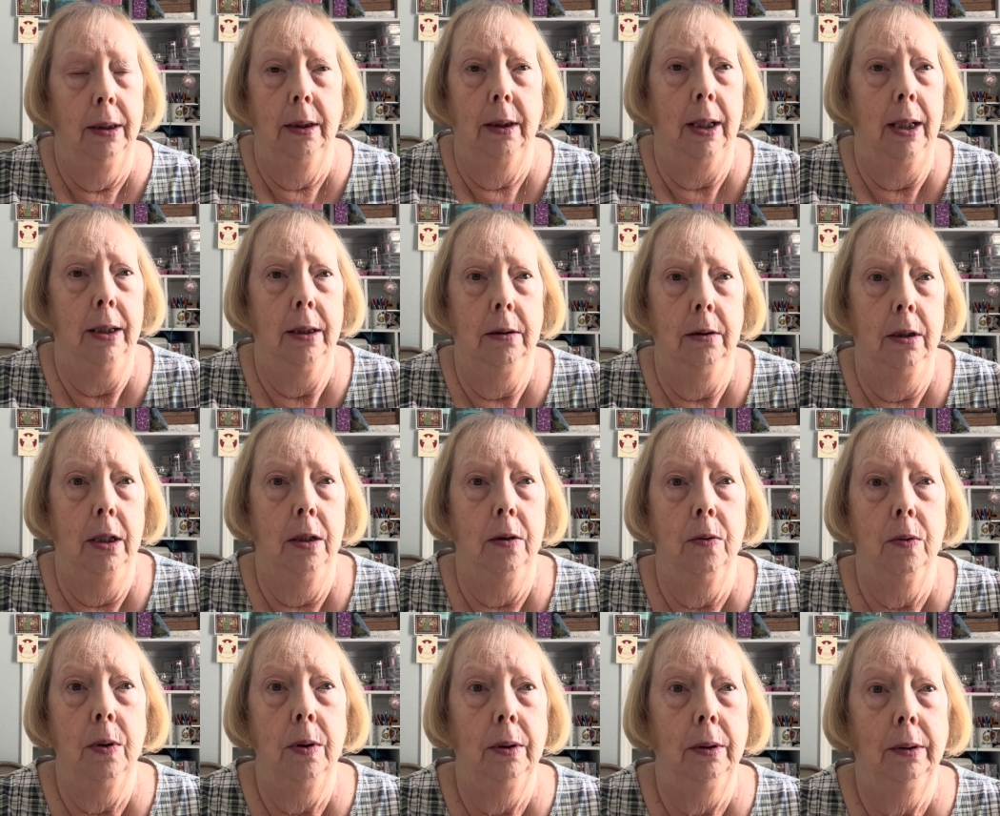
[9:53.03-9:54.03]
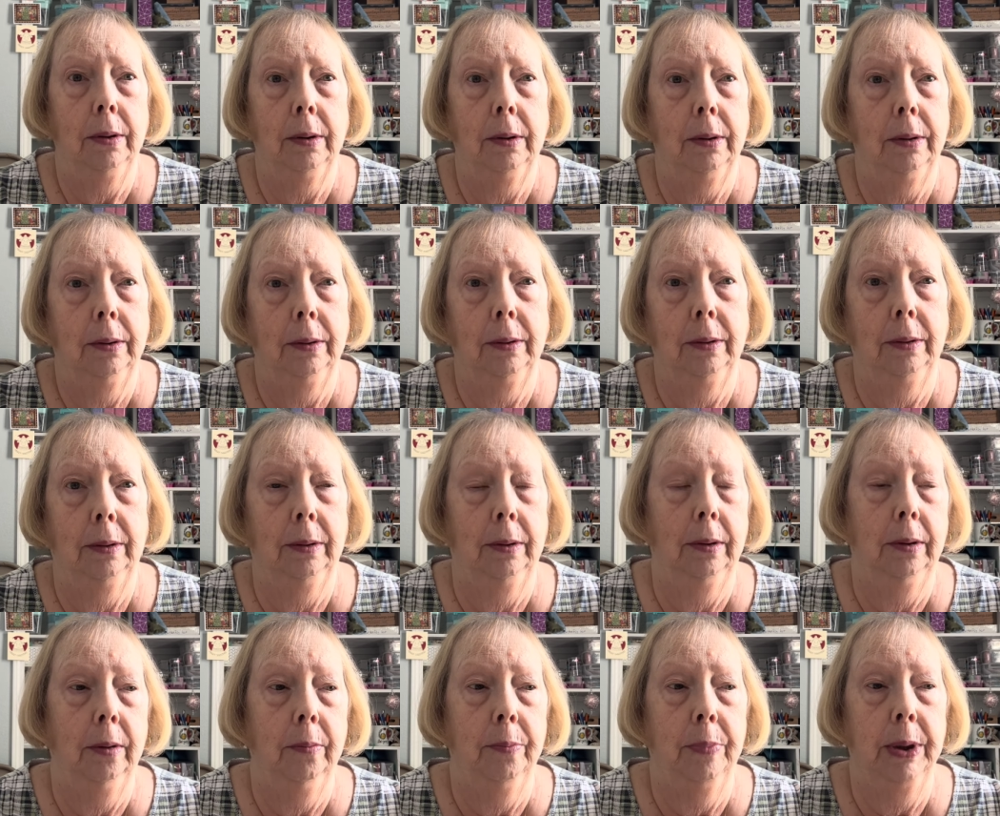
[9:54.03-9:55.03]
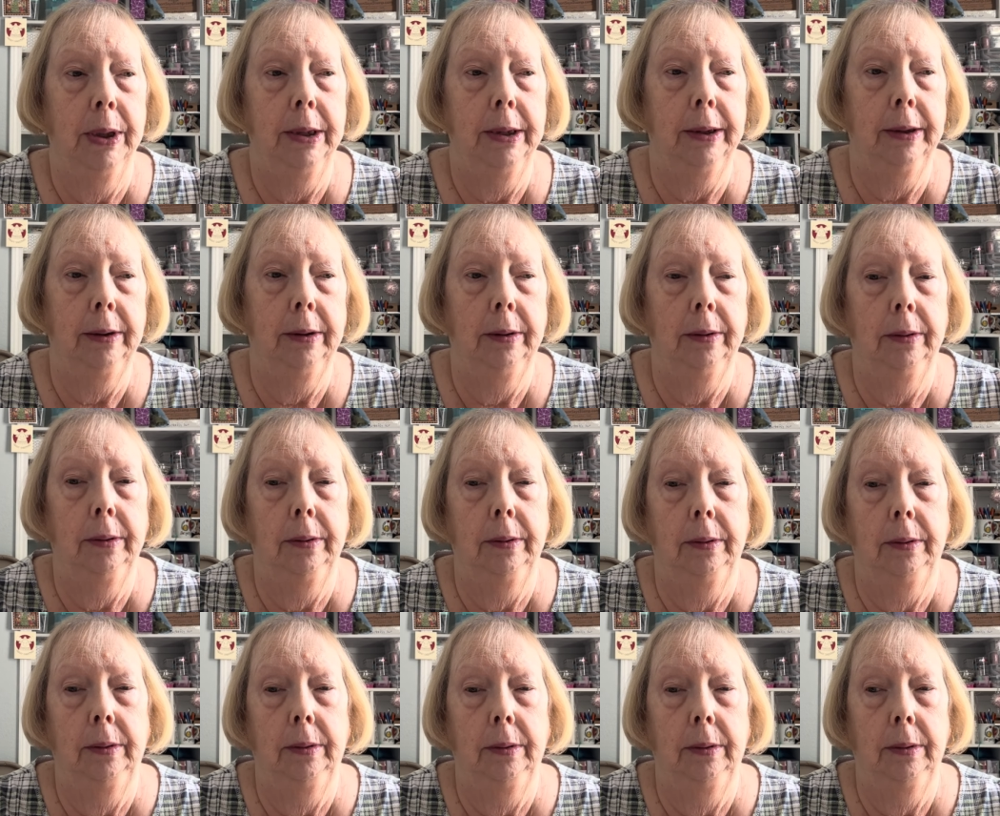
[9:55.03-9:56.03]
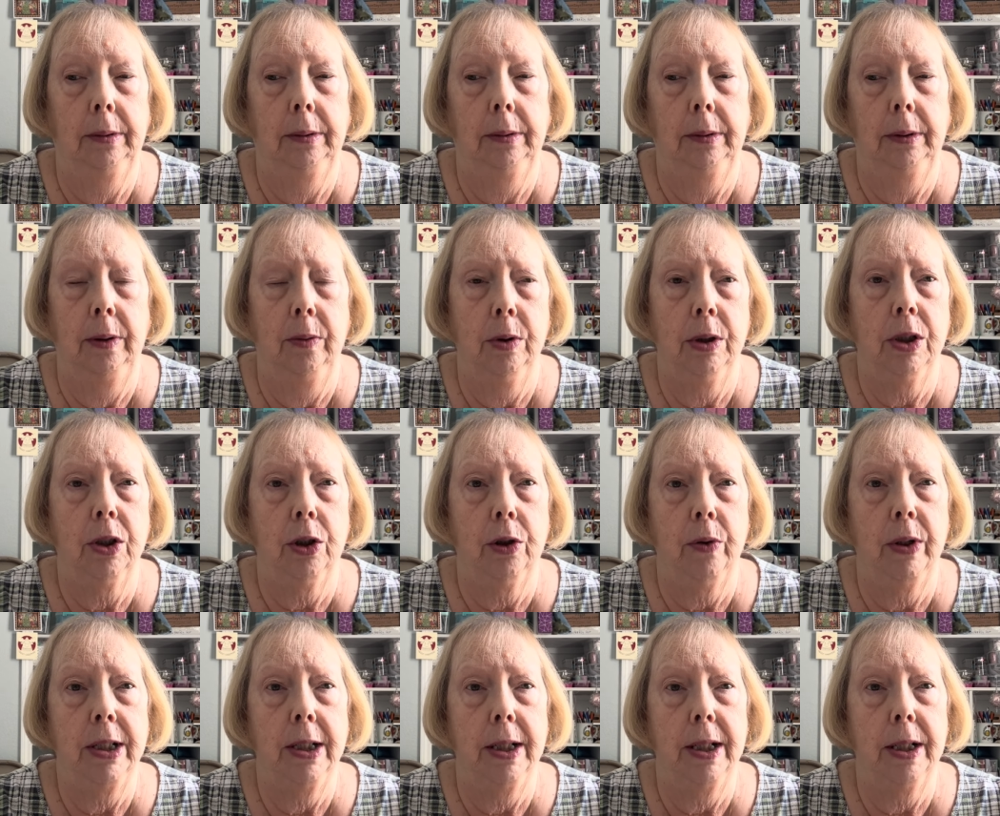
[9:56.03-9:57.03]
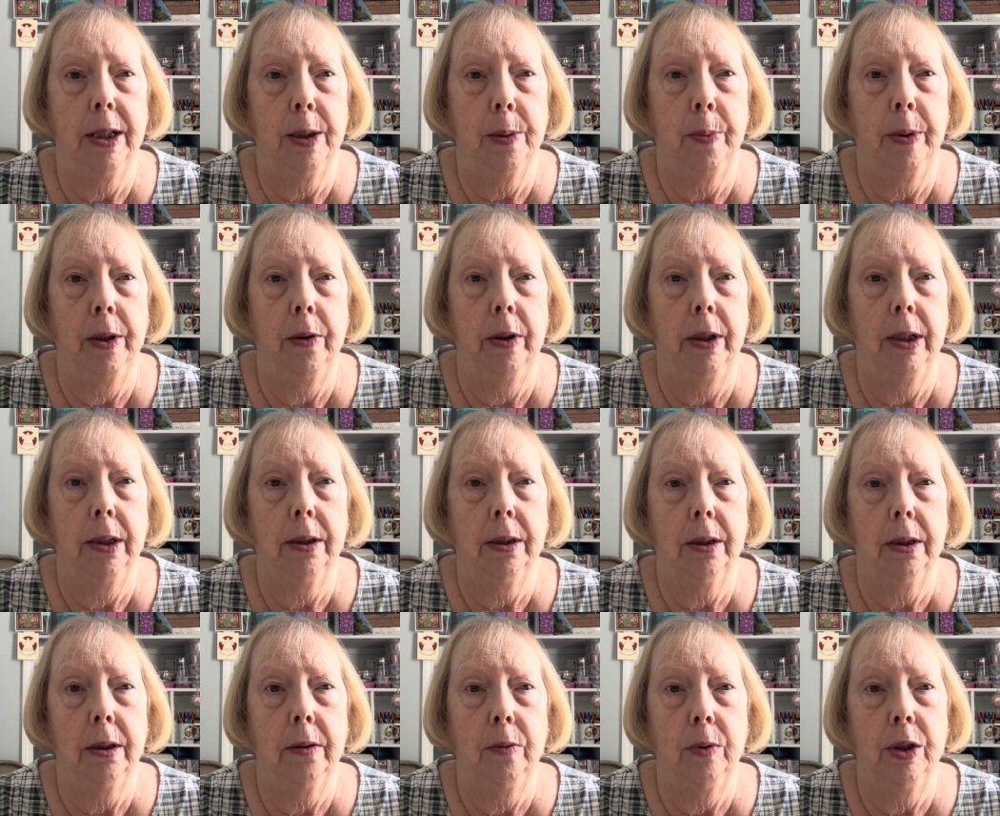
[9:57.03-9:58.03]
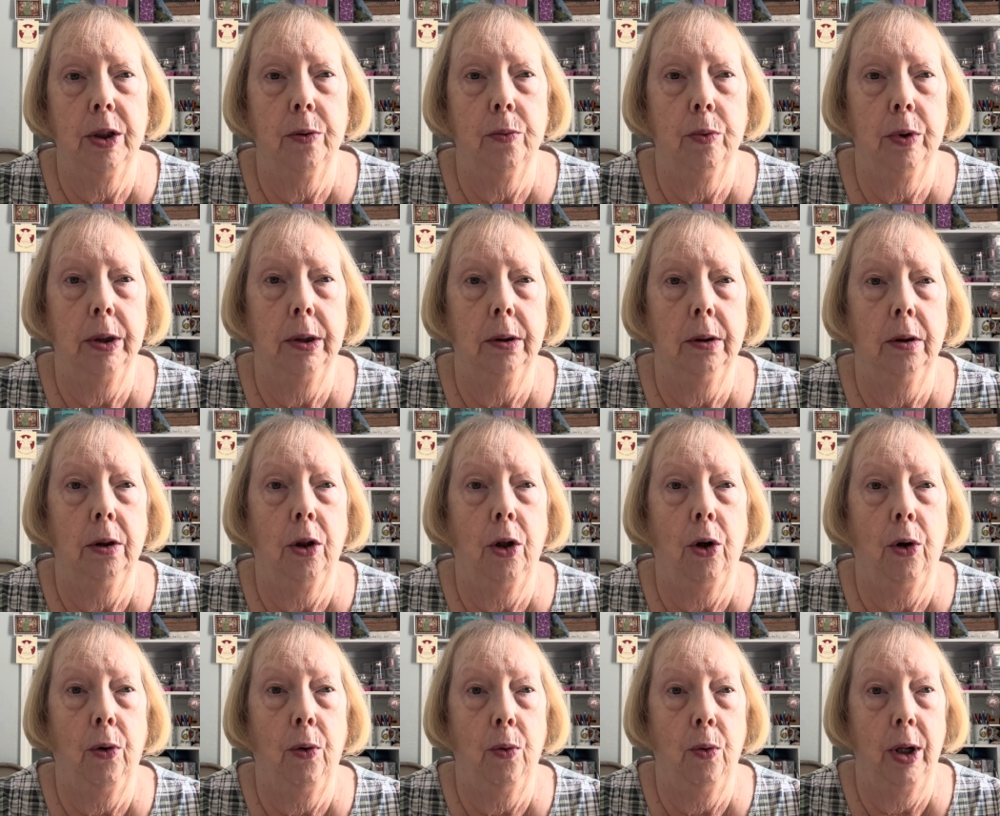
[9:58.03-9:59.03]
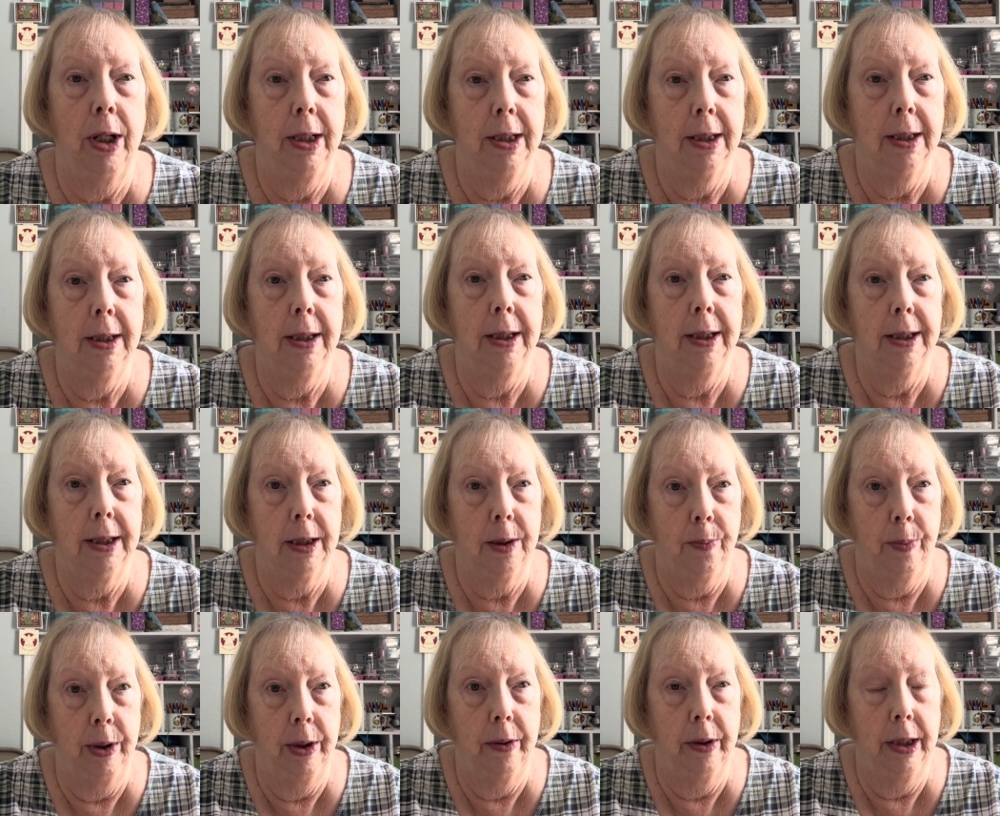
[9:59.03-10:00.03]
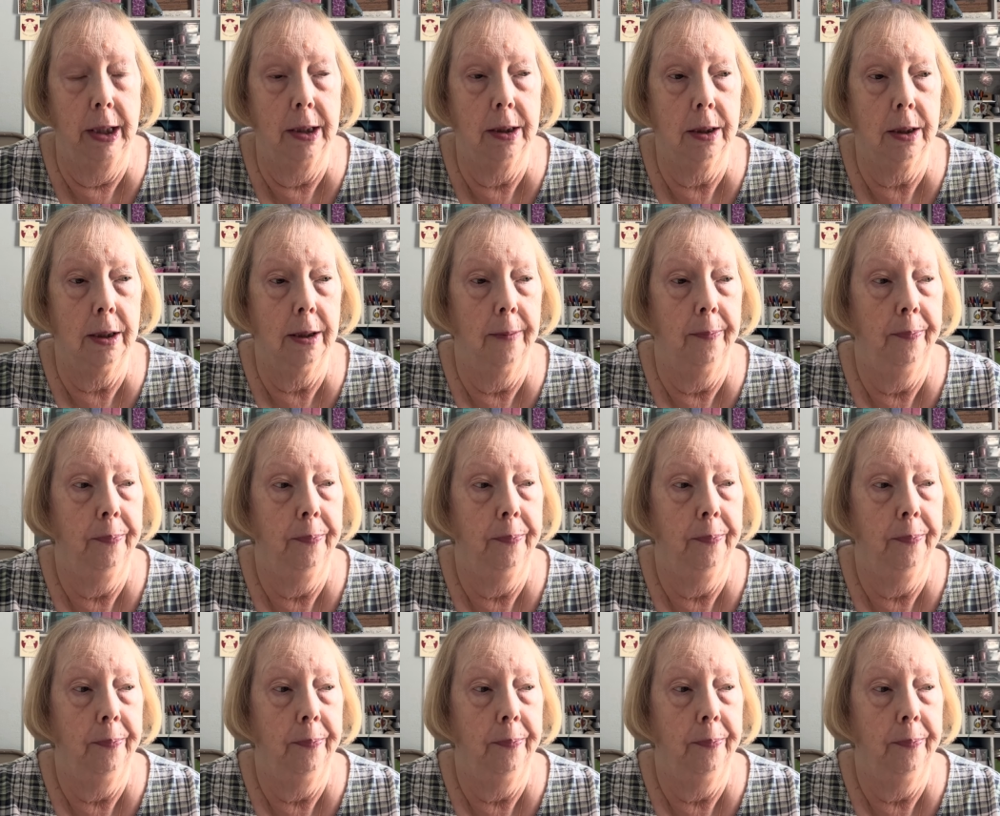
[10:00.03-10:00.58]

I don't know. But it was a crazy experience. It was a real crazy experience.